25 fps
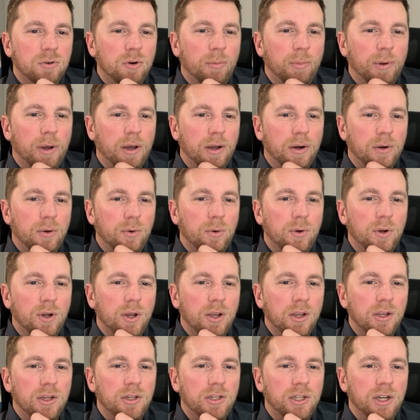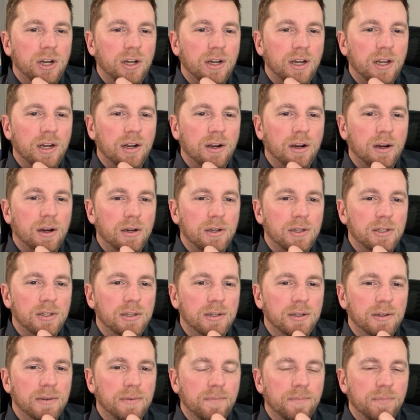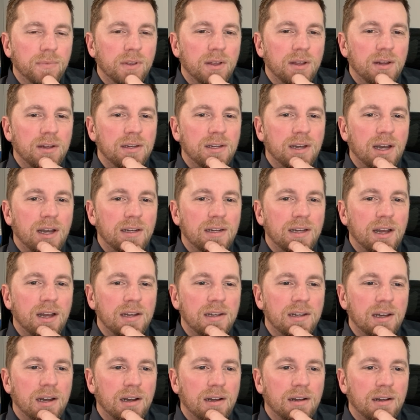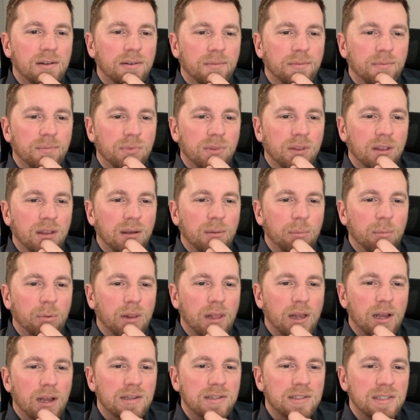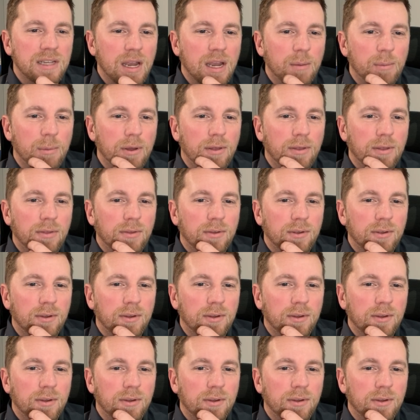Roboto, Young at Heart, Da Da Da, Black Sabbath,